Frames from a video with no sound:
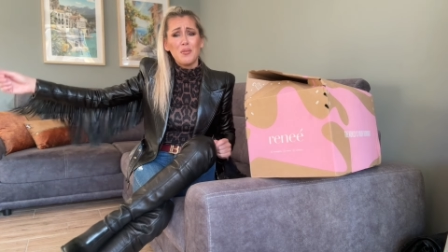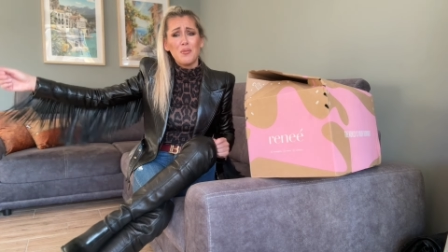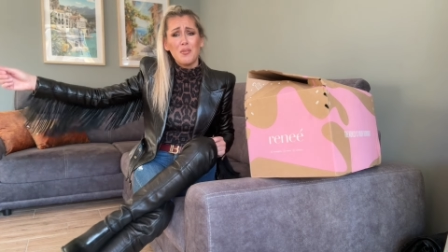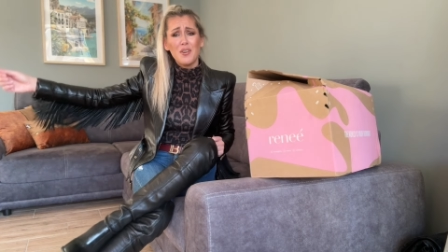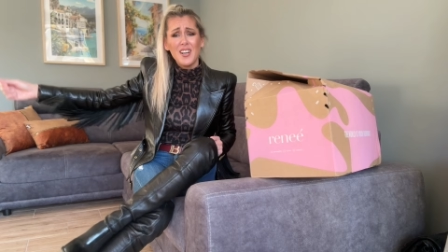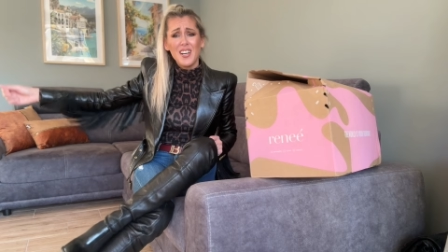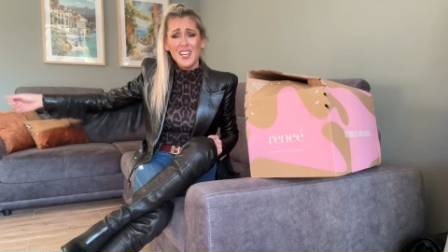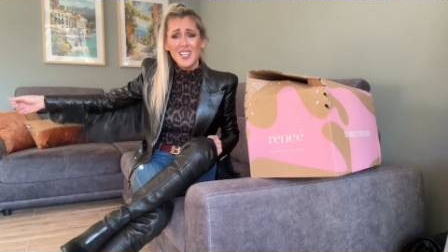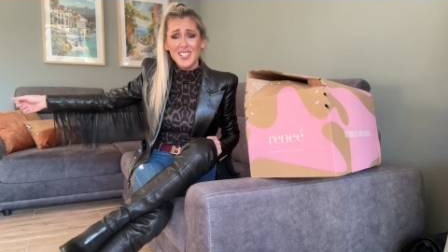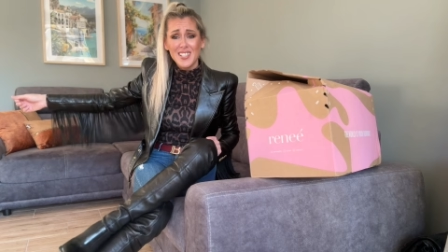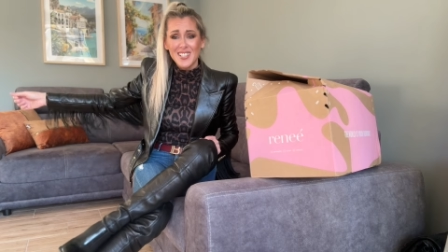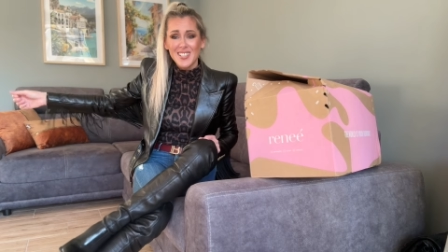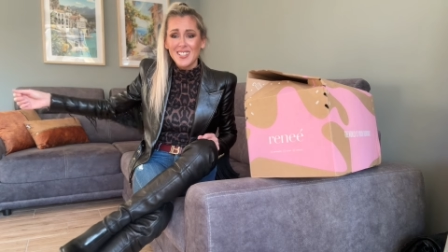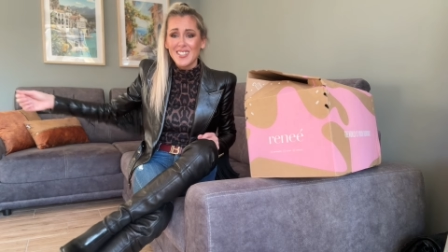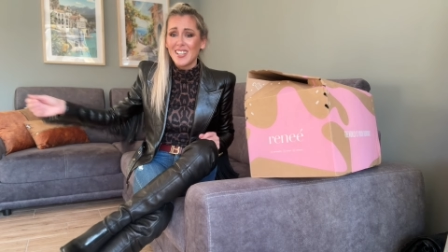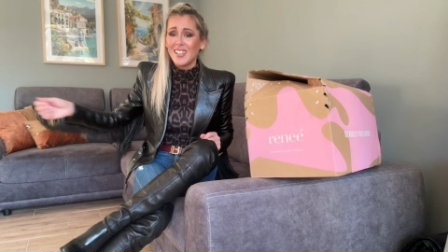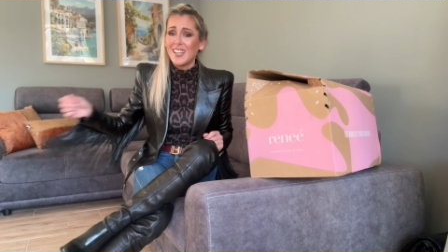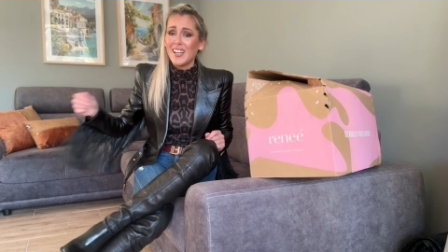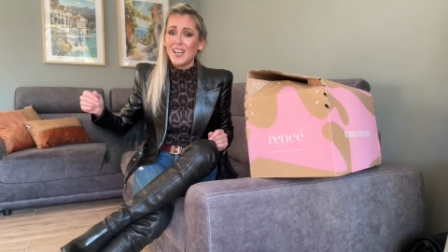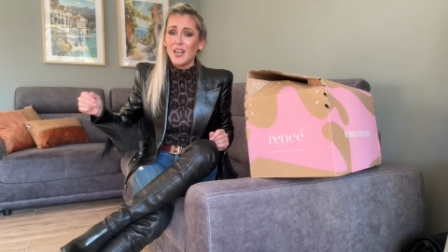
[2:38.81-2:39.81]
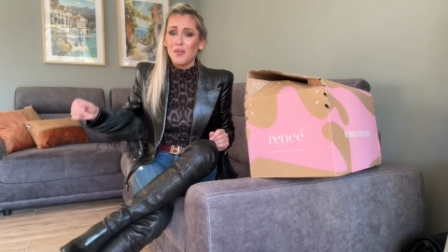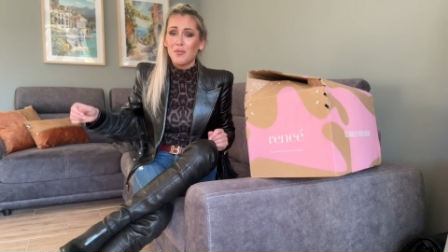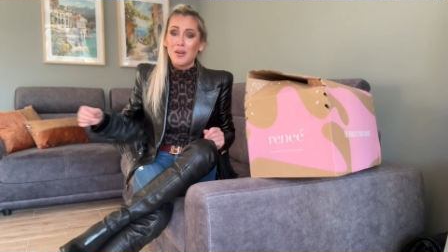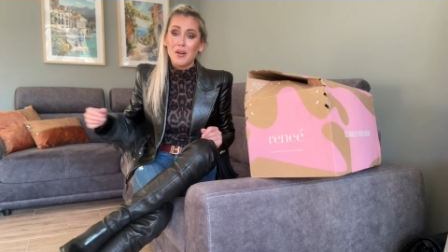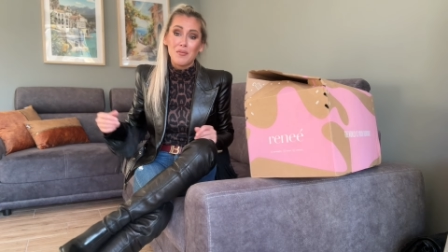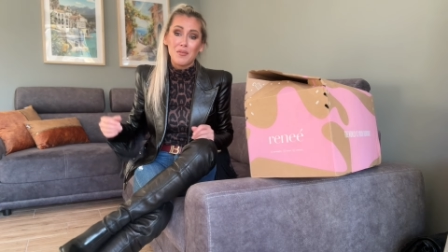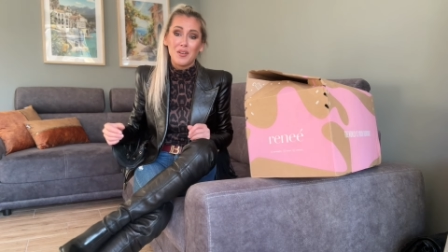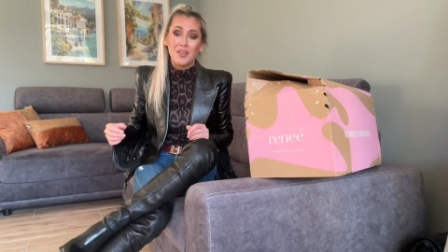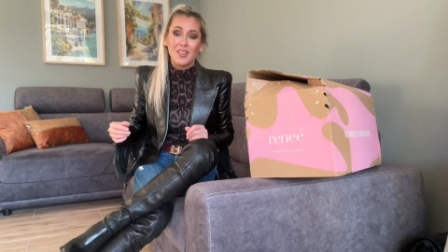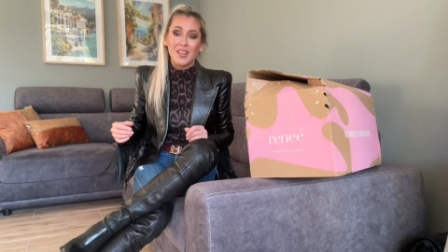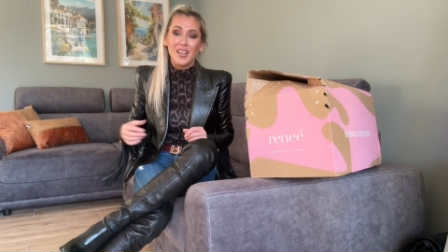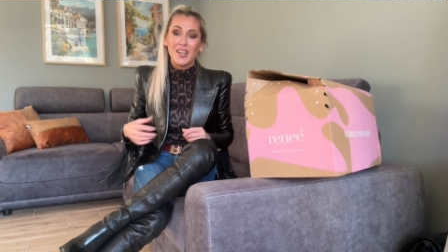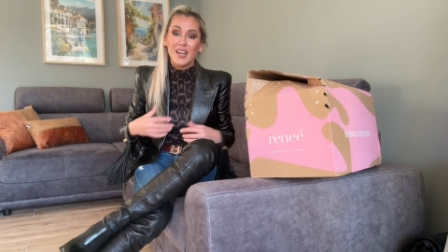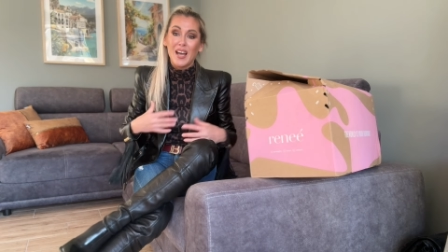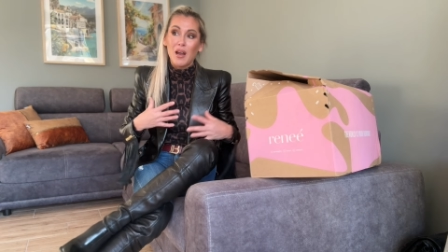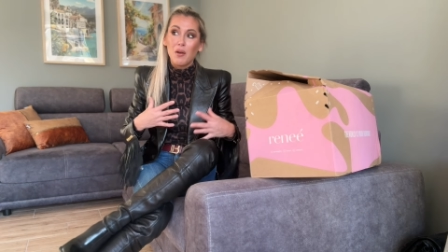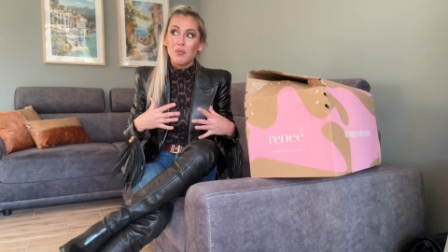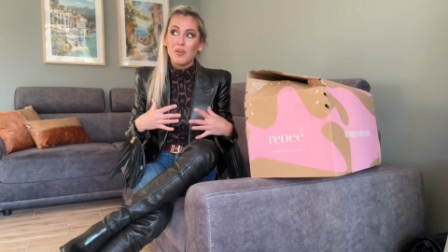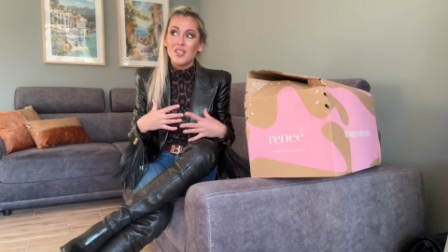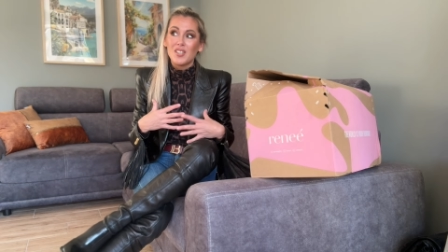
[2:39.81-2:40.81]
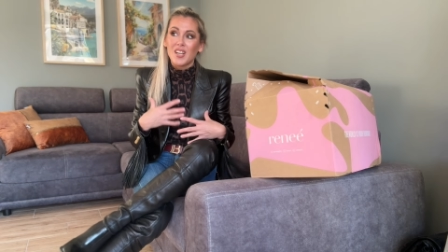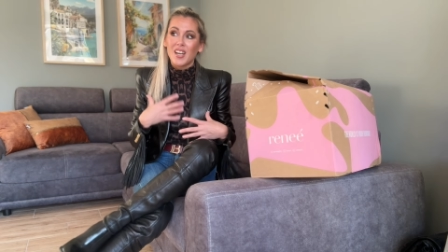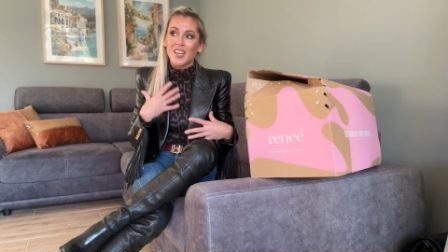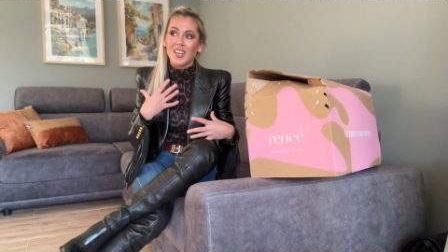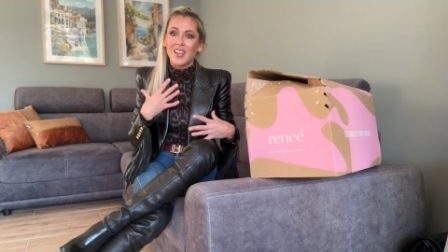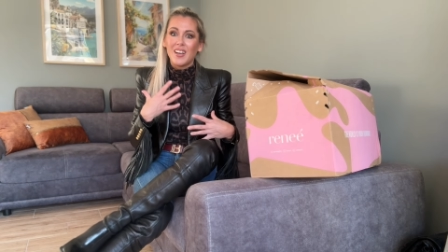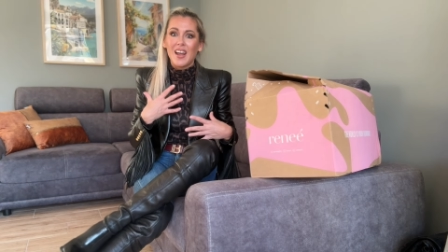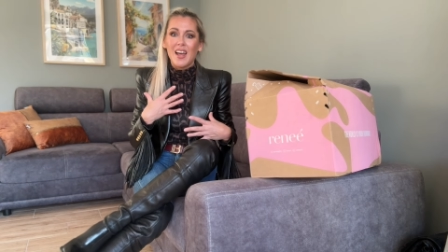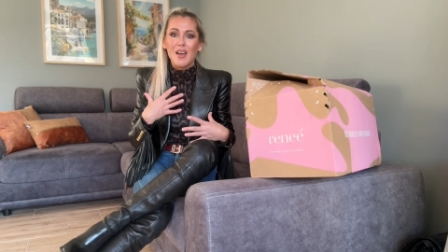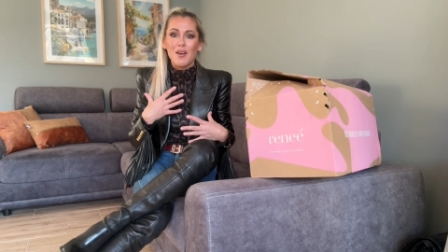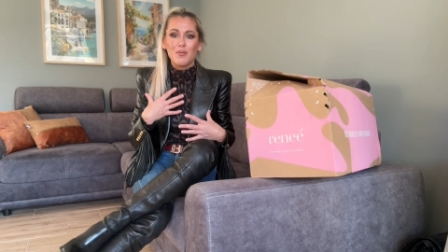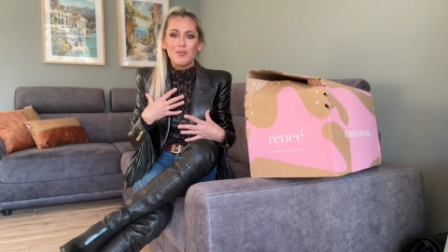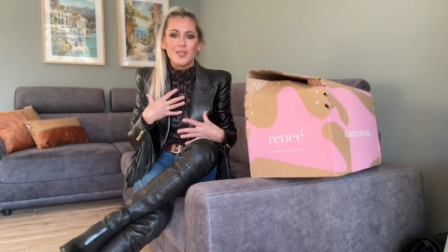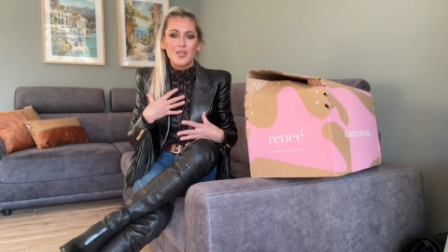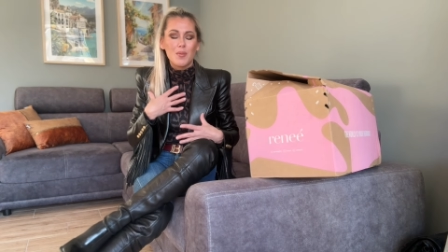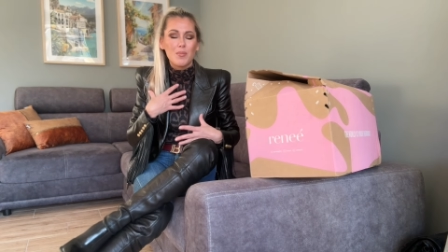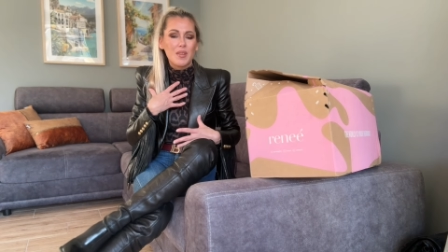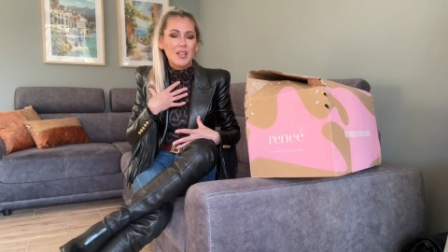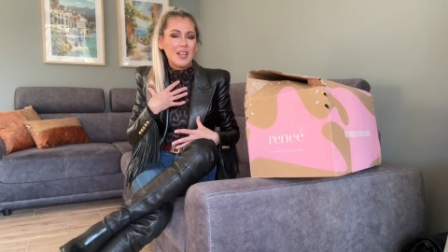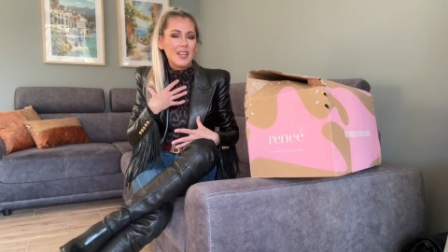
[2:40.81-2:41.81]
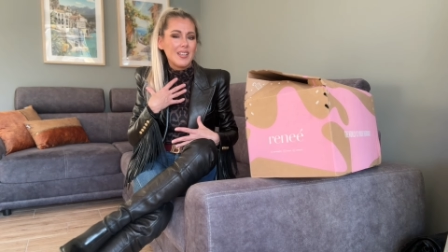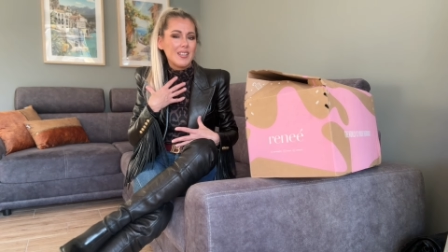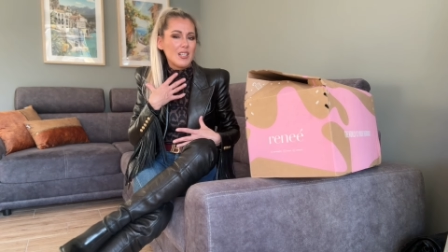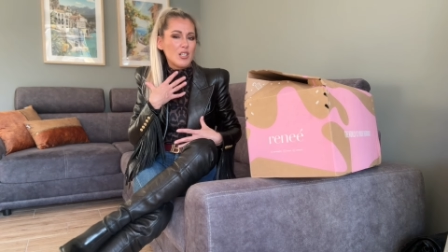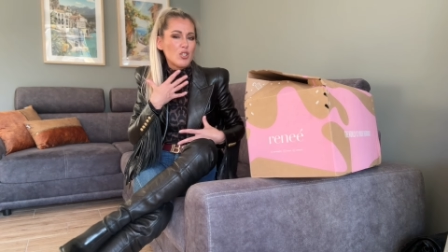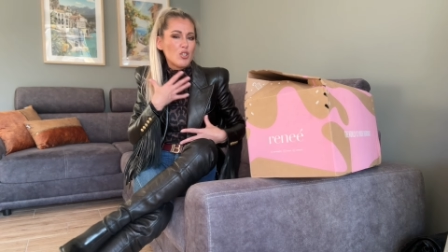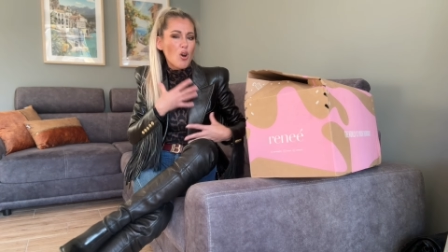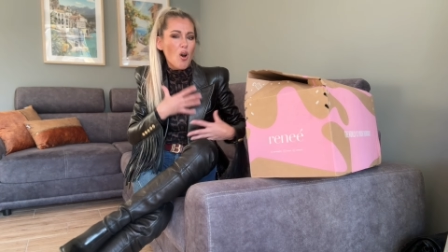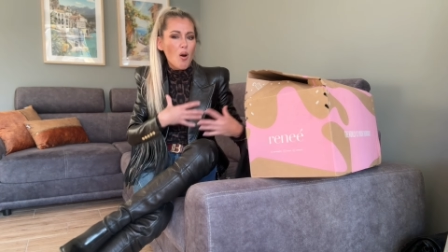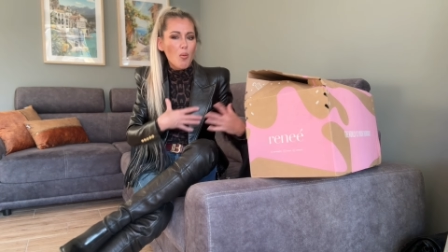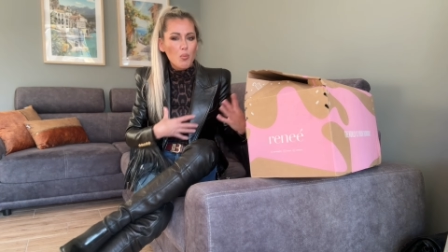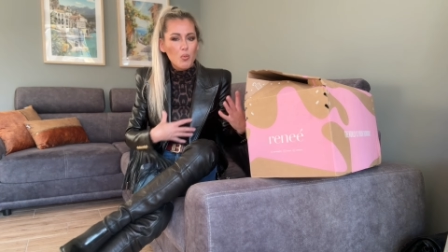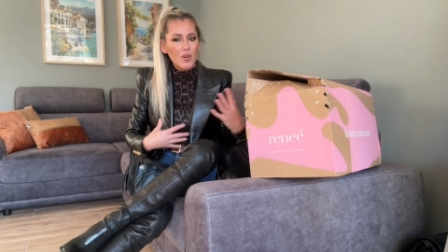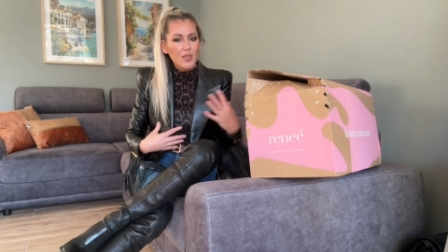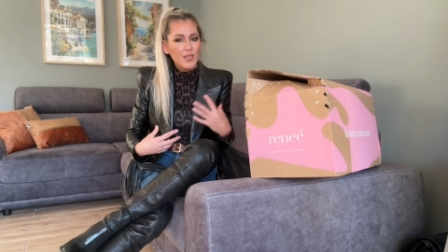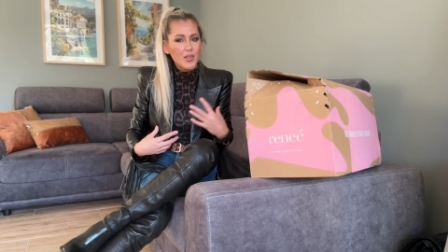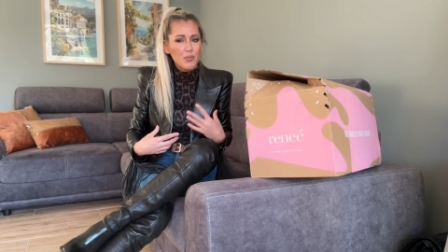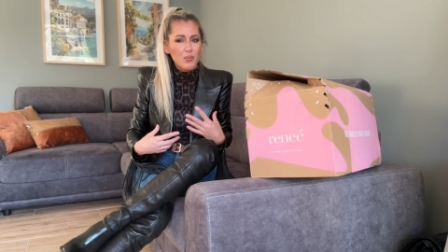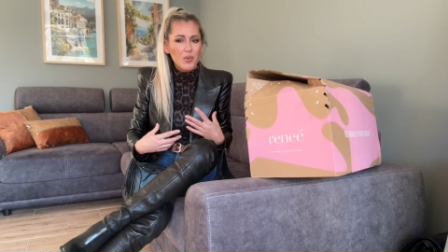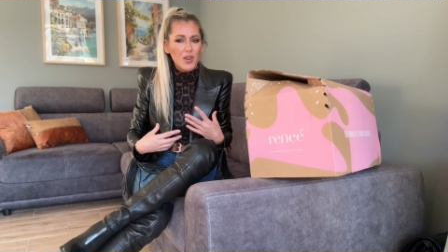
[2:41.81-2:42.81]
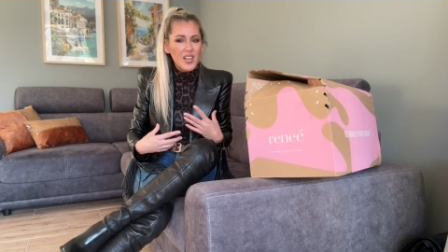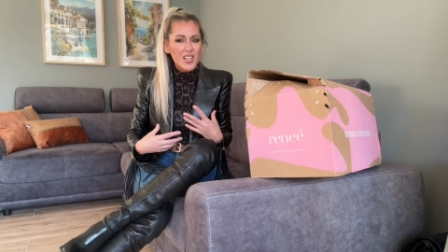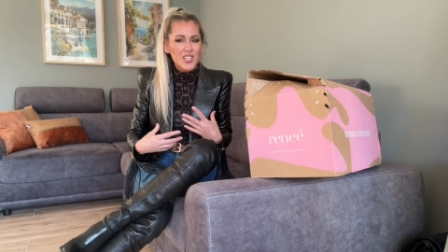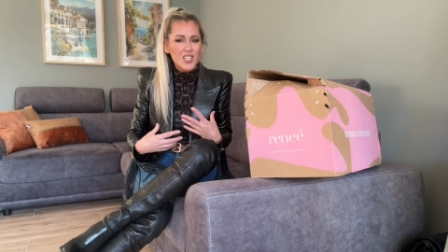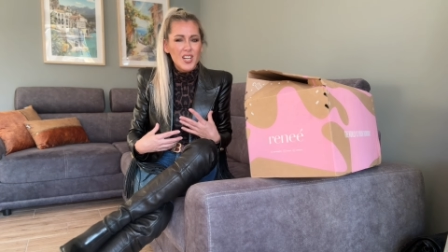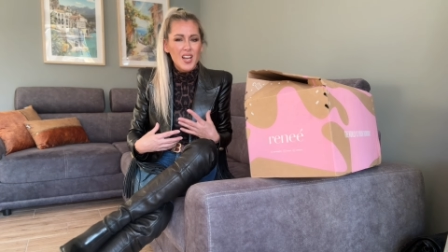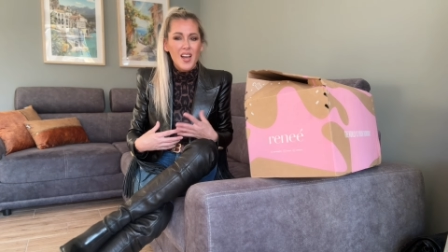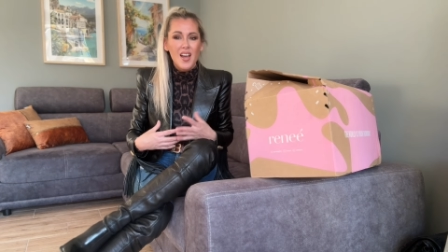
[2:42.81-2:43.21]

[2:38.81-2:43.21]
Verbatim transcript: fringes and i love everything i wish i can have something like the top with the fringe